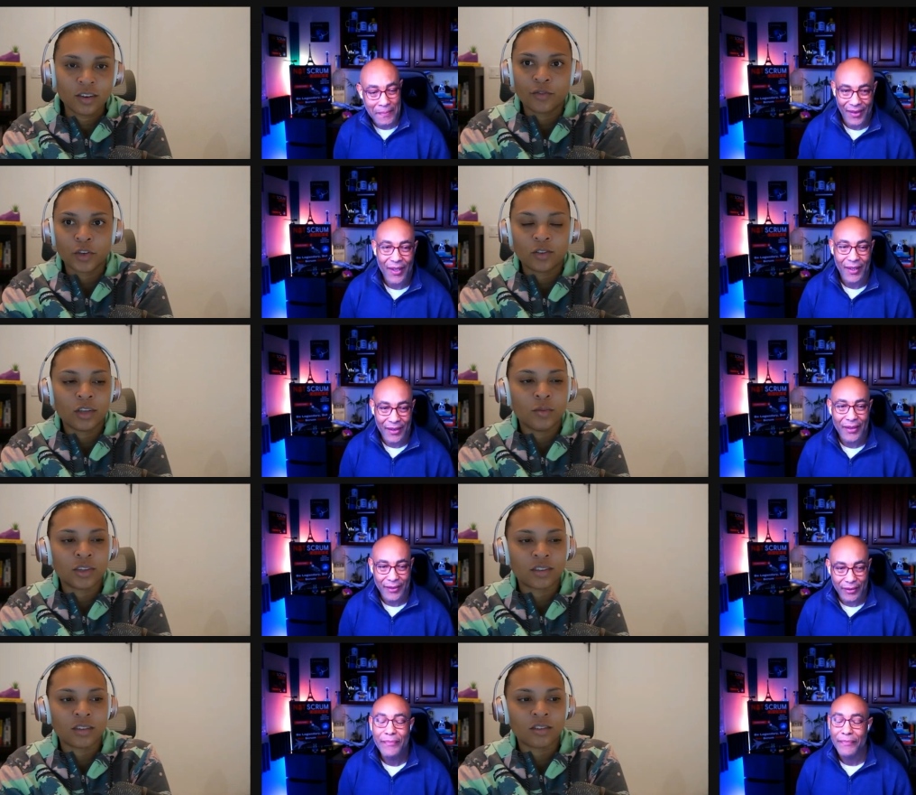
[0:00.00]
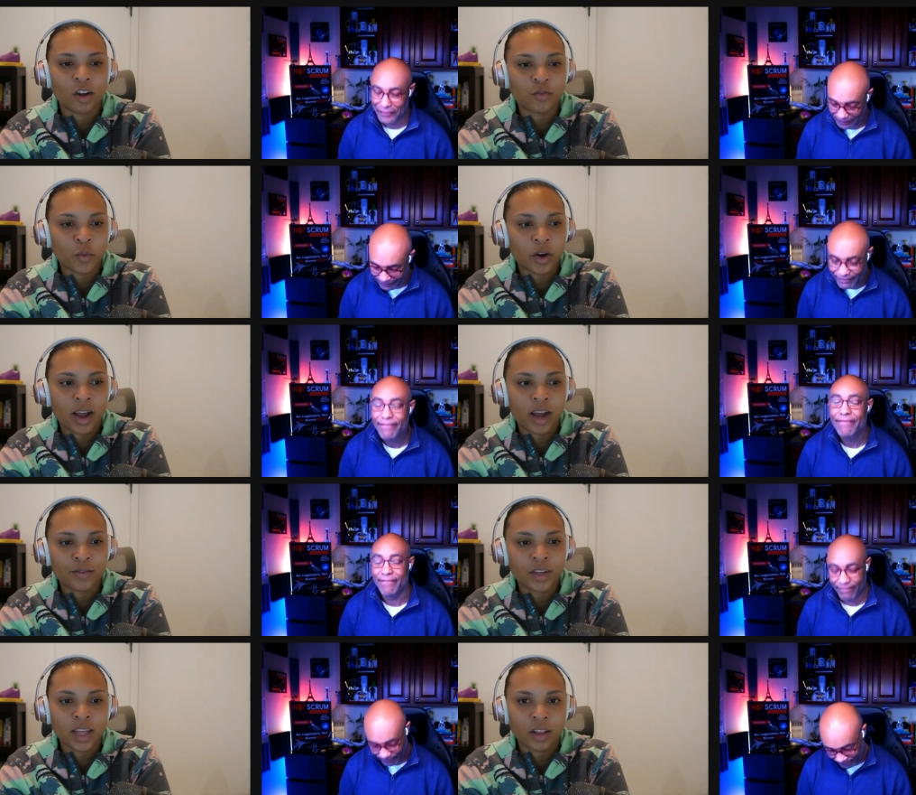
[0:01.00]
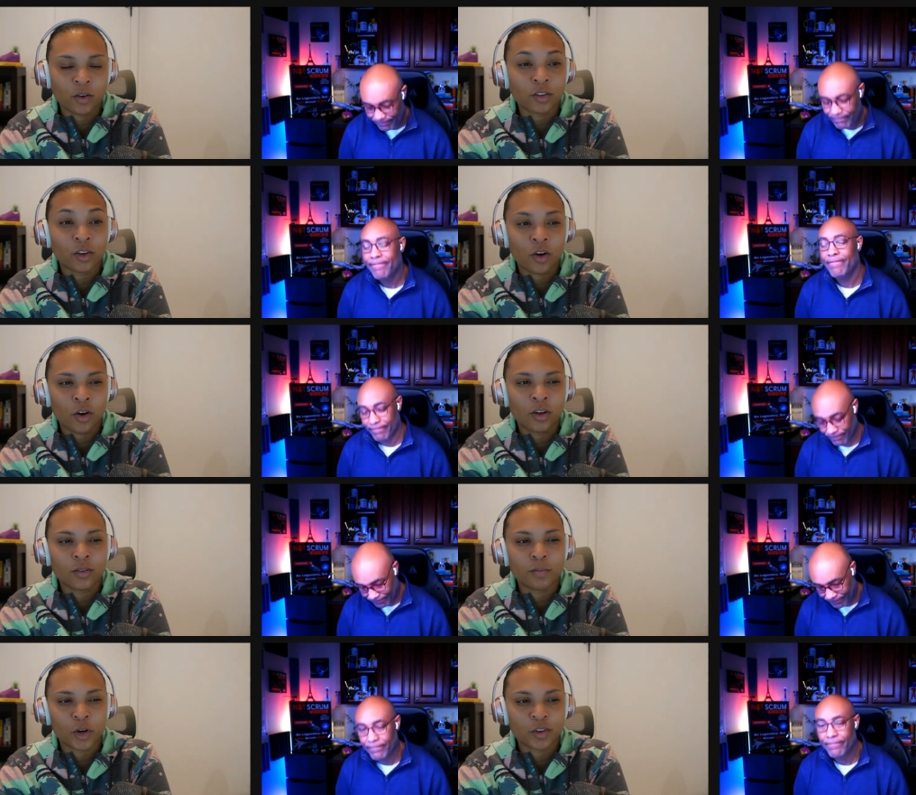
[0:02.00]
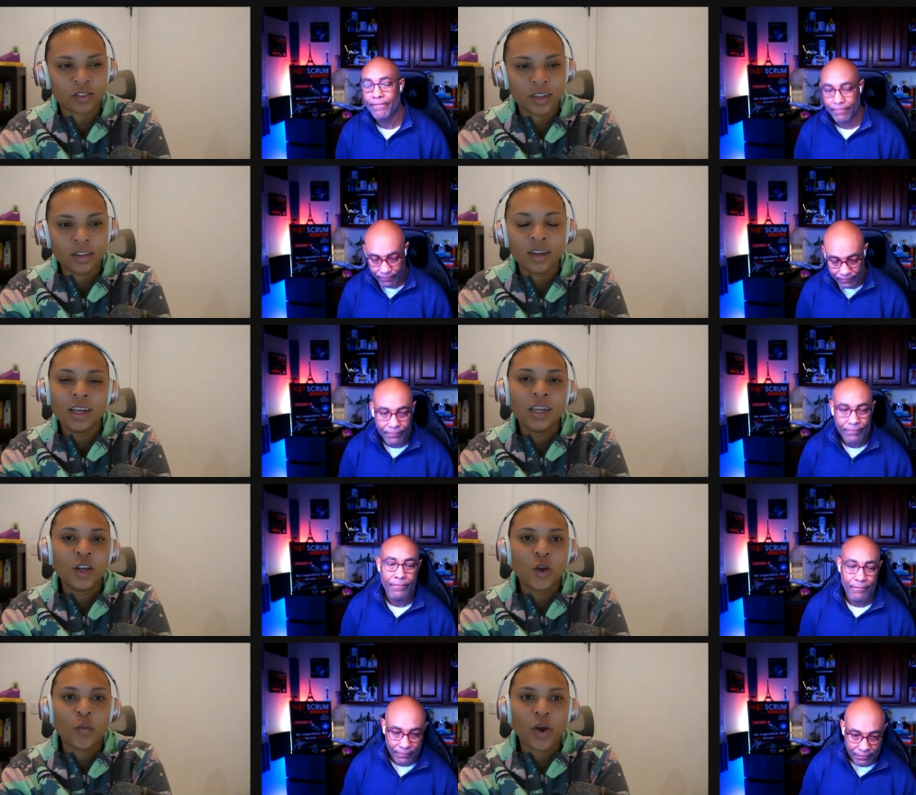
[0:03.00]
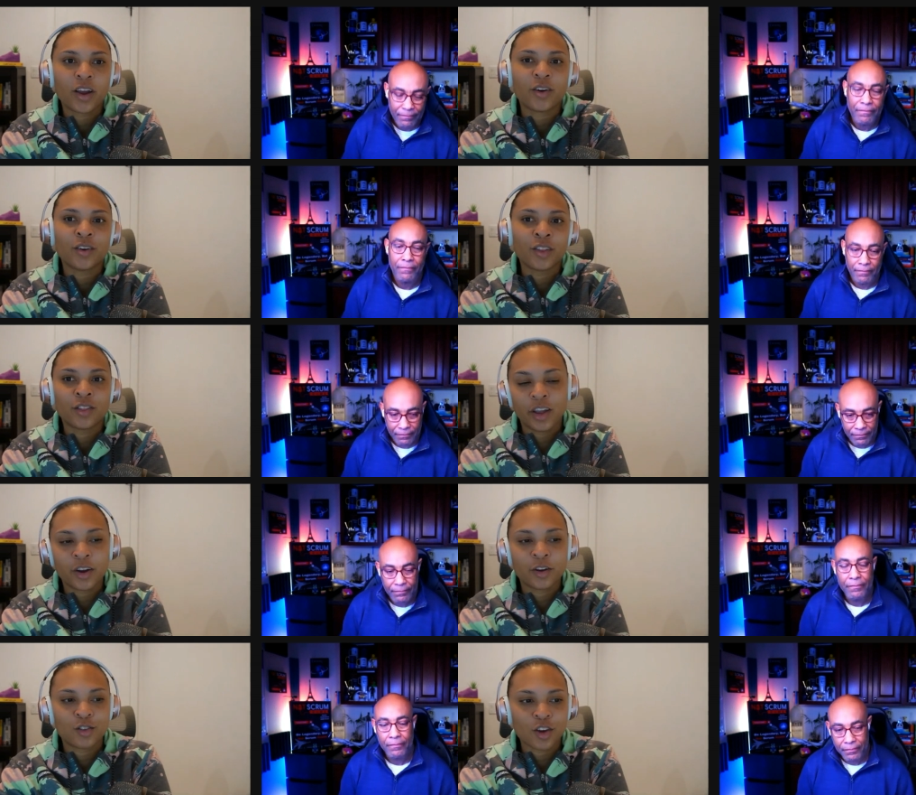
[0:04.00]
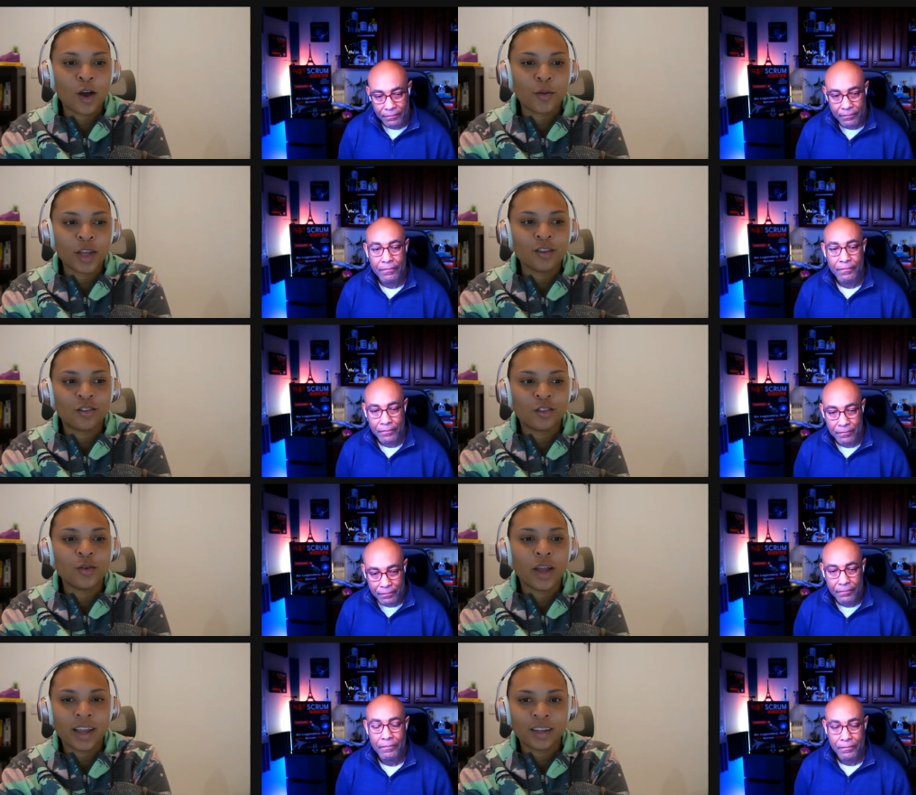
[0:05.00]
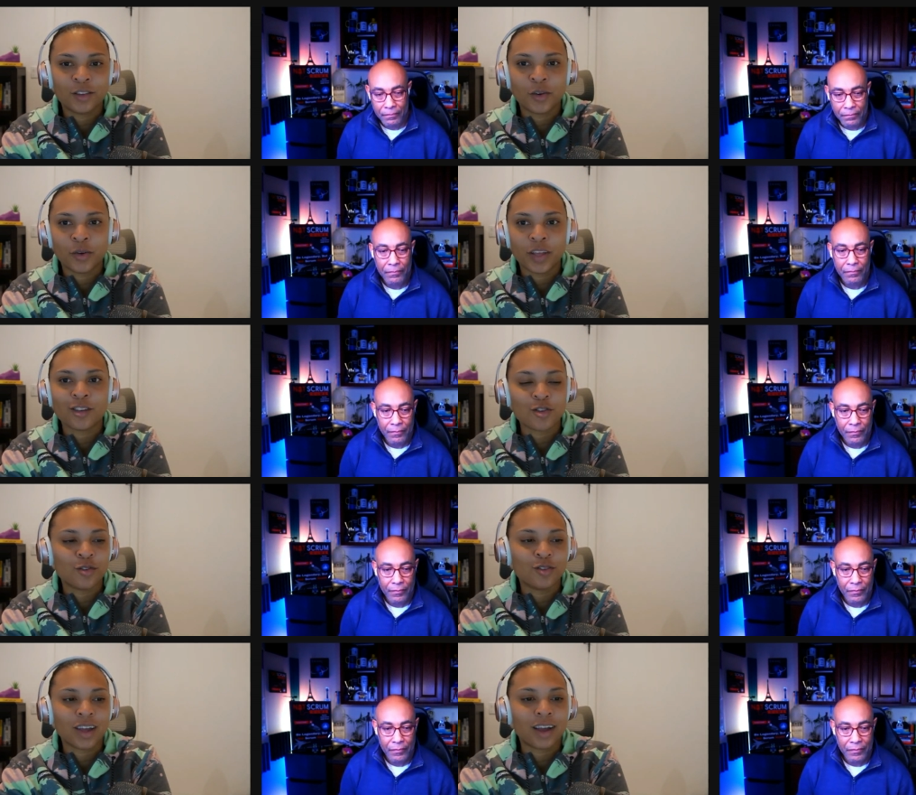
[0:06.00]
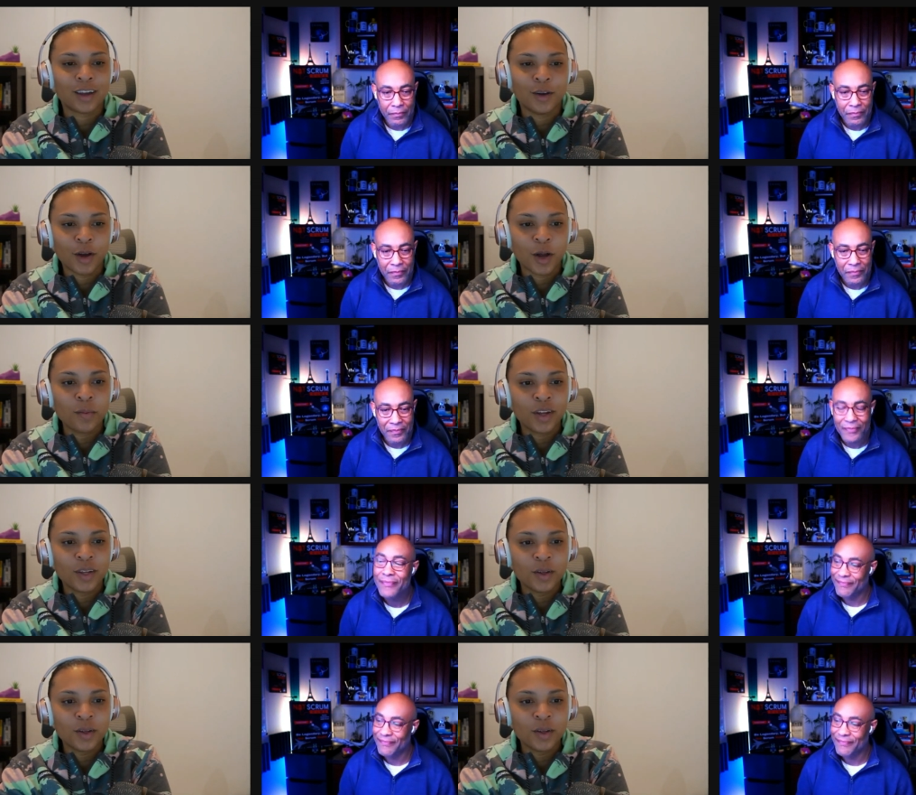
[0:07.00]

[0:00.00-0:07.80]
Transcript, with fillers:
Speaker 1: If your team isn't in software, having that on-call person where their job is to handle issues that come up.